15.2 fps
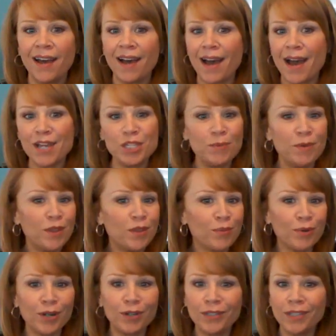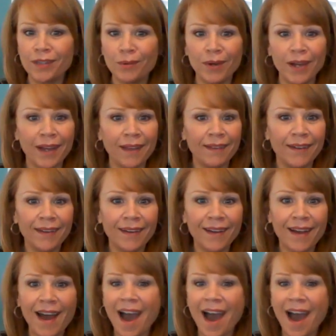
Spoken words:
I should be thrilled at the way I look.